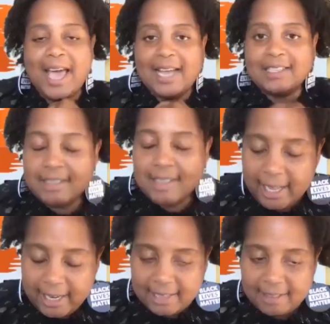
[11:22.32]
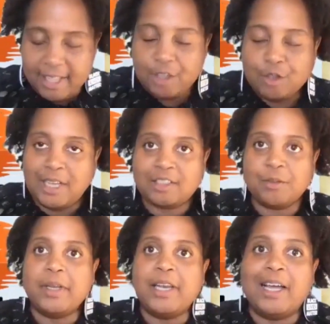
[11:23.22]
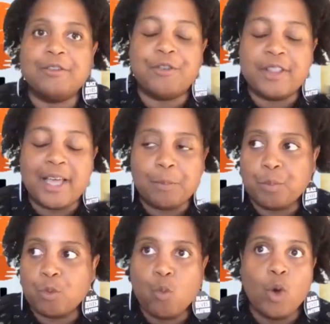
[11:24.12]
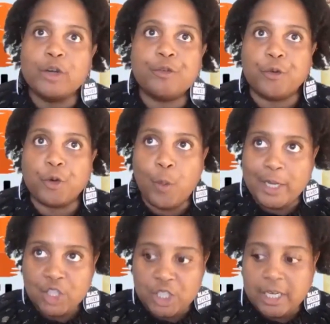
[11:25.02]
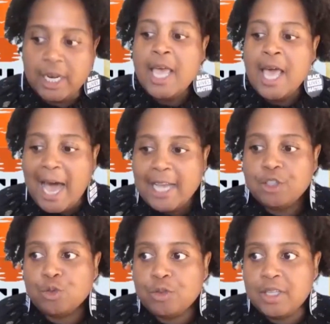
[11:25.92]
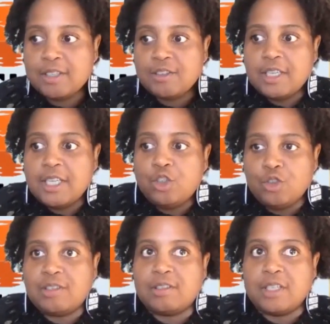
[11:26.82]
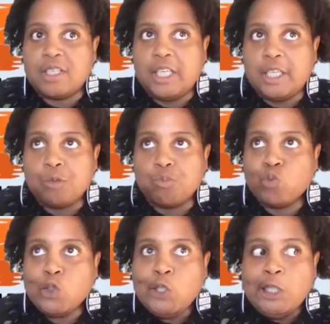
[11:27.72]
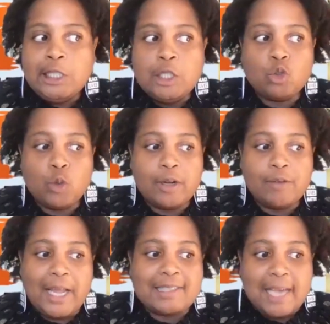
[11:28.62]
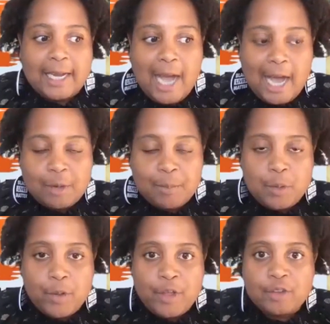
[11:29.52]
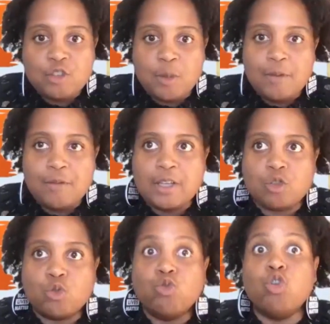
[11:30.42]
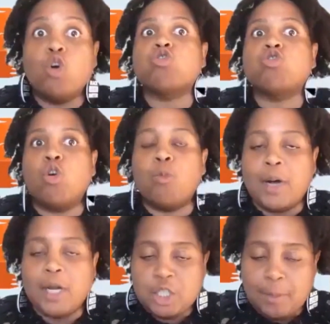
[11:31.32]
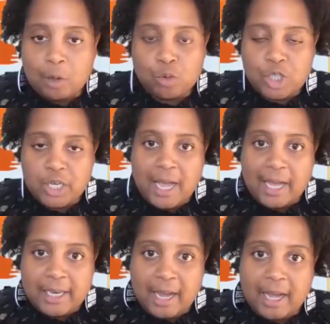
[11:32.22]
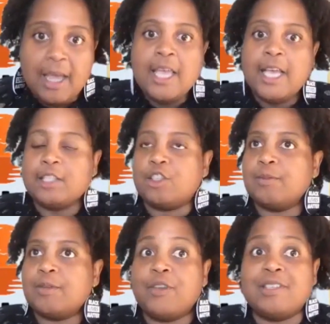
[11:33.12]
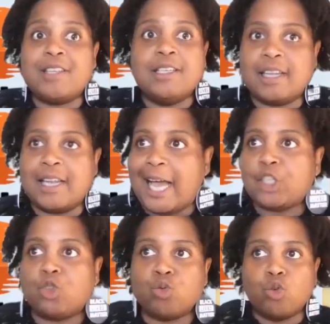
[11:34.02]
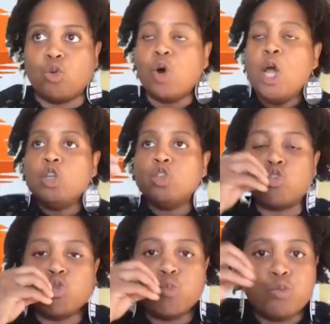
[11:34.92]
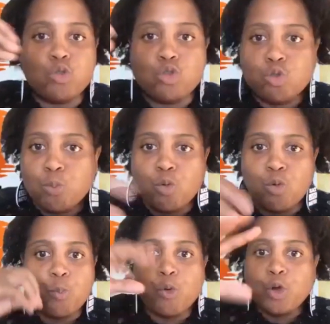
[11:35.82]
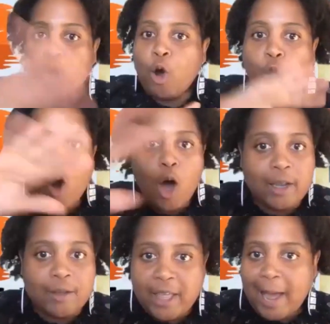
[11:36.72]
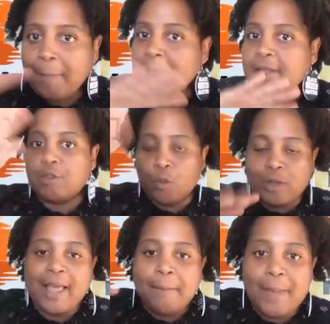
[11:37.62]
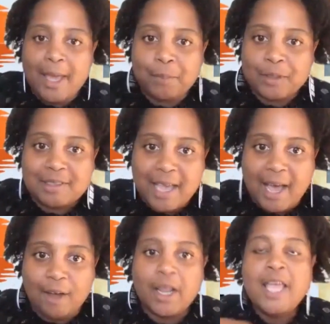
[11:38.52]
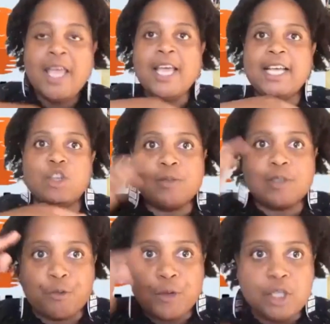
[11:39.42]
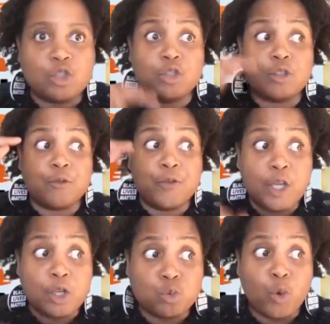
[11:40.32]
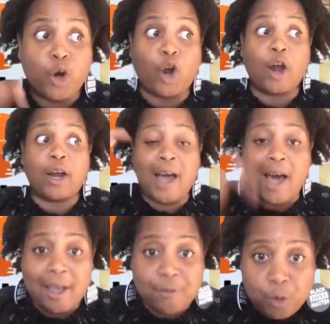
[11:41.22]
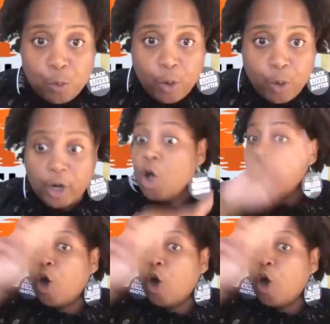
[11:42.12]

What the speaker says: add to that? And thank you, Dr. Minad, for that wonderful question. I do think there's an interesting sort of like dichotomy where there's some of us who know so much about Roger Gaillard in terms of his intellectual, soup, jus, mou, bouillon, all of that. I mean, what that man put down in terms of research, field work, archival work,